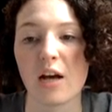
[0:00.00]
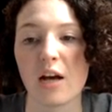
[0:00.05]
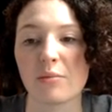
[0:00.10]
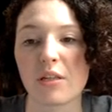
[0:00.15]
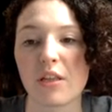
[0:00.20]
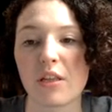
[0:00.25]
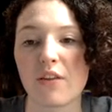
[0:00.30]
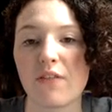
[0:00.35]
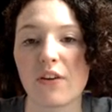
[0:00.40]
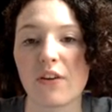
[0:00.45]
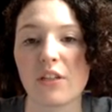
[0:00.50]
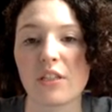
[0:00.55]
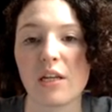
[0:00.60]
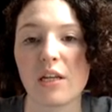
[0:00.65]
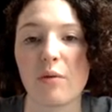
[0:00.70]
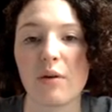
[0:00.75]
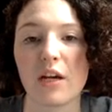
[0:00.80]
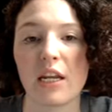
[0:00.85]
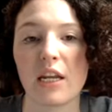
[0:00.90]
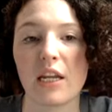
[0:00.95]
So the first thing
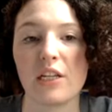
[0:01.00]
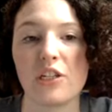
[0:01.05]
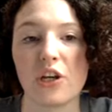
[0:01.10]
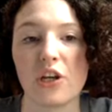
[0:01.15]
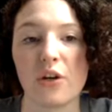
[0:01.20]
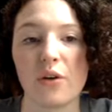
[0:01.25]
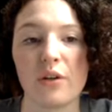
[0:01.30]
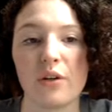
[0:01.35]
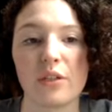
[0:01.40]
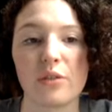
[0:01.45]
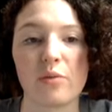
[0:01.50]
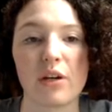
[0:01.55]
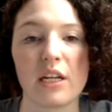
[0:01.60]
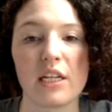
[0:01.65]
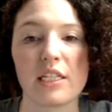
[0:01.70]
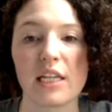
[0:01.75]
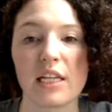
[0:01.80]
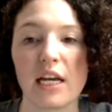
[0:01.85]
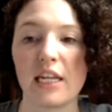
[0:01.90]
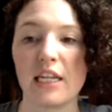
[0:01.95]
we're going to do is we're going to
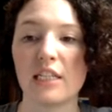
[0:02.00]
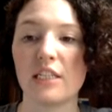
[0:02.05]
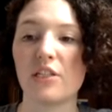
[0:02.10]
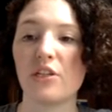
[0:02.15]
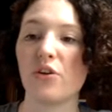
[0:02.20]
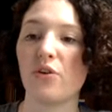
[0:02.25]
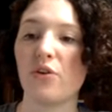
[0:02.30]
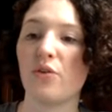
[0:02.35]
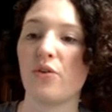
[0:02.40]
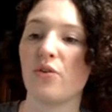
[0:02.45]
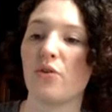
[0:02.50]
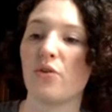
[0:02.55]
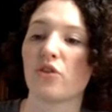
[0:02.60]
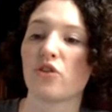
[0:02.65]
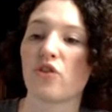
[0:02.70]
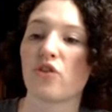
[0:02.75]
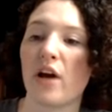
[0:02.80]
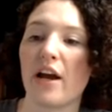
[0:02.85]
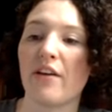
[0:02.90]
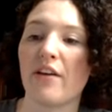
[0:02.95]
sign into Google
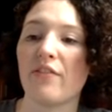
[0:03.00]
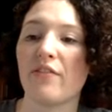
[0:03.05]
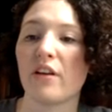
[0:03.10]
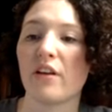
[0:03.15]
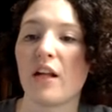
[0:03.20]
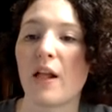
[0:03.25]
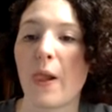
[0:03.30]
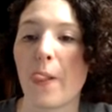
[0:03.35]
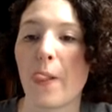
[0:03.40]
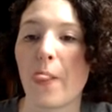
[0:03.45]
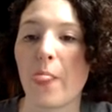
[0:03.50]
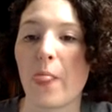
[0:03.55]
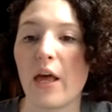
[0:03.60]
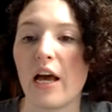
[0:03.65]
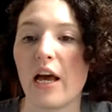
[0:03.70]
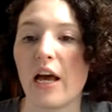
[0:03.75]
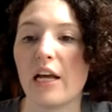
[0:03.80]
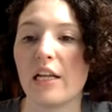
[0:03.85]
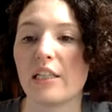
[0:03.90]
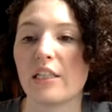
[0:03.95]
Drive.
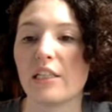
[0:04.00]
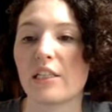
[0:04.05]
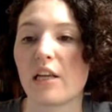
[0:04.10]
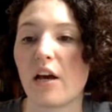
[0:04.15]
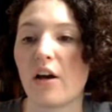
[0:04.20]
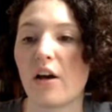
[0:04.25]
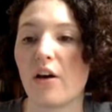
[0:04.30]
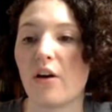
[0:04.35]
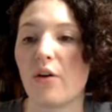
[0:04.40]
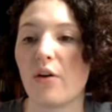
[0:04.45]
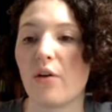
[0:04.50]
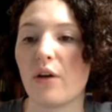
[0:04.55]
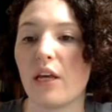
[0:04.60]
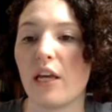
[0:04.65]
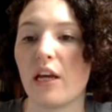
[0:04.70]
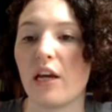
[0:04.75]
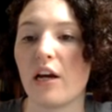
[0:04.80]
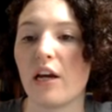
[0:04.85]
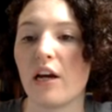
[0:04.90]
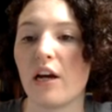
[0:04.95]
And so
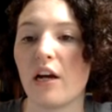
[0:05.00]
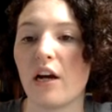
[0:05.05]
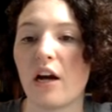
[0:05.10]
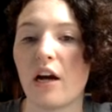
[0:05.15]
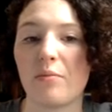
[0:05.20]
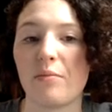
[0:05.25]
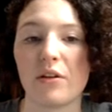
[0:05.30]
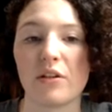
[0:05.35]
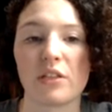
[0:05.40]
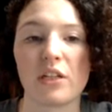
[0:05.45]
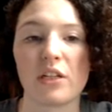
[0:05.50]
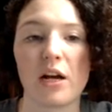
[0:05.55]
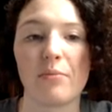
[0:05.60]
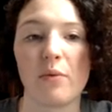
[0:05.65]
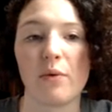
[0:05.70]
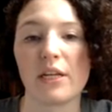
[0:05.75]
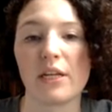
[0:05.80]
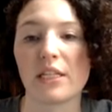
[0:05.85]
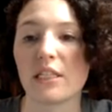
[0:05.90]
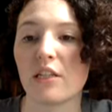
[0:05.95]
here, there's a
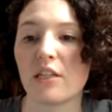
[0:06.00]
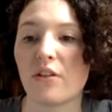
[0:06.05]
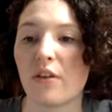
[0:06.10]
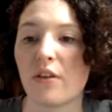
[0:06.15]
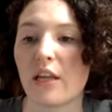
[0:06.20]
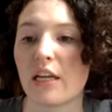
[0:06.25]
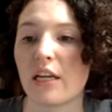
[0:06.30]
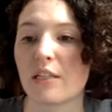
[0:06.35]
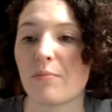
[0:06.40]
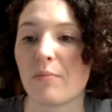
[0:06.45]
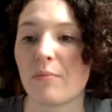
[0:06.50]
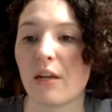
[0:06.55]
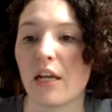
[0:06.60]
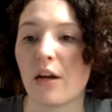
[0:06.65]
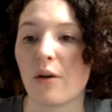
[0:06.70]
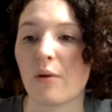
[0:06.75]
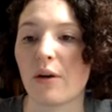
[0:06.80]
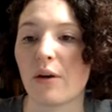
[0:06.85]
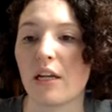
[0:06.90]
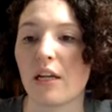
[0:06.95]
couple ways to do this, but
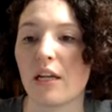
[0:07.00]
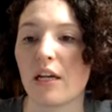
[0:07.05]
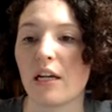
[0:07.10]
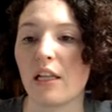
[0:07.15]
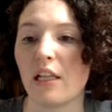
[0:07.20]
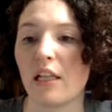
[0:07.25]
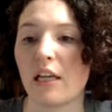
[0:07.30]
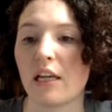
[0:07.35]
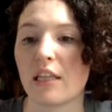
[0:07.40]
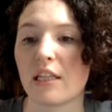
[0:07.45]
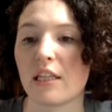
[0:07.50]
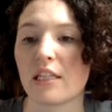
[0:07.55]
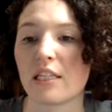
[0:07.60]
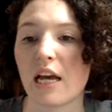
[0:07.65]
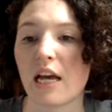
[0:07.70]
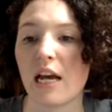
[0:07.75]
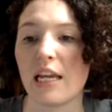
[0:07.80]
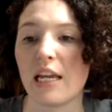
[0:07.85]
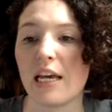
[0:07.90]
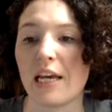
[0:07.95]
here we're going to click the
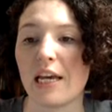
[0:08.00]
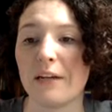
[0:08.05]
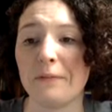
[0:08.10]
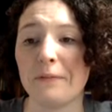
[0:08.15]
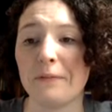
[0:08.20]
sign in.